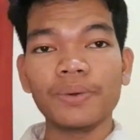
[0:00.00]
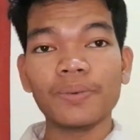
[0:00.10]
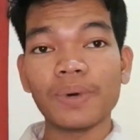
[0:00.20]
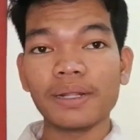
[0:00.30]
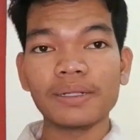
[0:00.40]

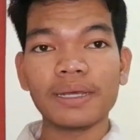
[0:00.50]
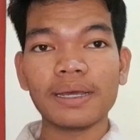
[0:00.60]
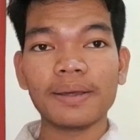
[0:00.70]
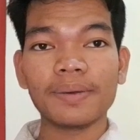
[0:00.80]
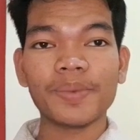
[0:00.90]
Well,
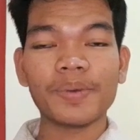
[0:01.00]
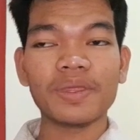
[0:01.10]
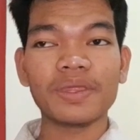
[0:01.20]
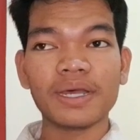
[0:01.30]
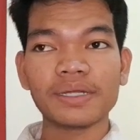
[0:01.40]
maybe
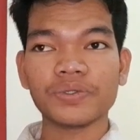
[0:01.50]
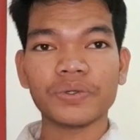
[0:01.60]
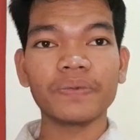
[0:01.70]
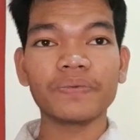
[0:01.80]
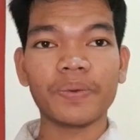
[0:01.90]
that's
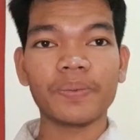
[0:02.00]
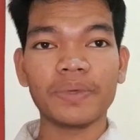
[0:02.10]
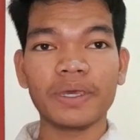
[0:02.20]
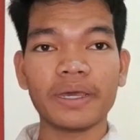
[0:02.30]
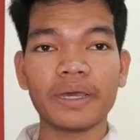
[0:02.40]
all for
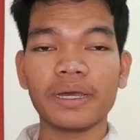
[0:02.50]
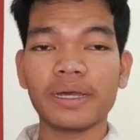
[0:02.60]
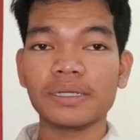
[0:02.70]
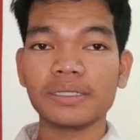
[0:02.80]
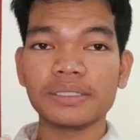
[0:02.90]
me,
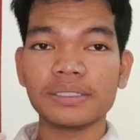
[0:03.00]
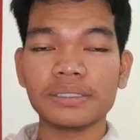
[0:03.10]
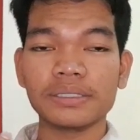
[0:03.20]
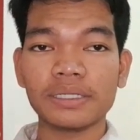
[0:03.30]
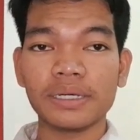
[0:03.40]

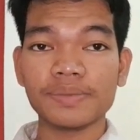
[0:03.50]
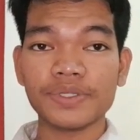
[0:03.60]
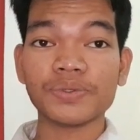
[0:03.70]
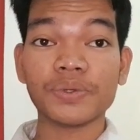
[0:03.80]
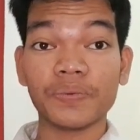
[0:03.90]
and I'm
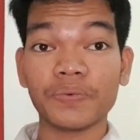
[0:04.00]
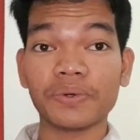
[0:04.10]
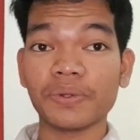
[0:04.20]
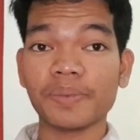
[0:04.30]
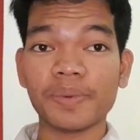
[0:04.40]
so sorry for
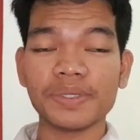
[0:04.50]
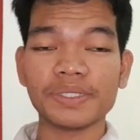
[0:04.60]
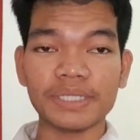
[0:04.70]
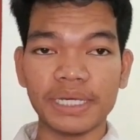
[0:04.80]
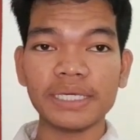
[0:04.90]
all my
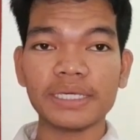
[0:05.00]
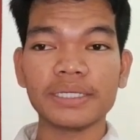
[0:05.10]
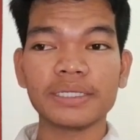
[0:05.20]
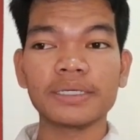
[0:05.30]
mistake.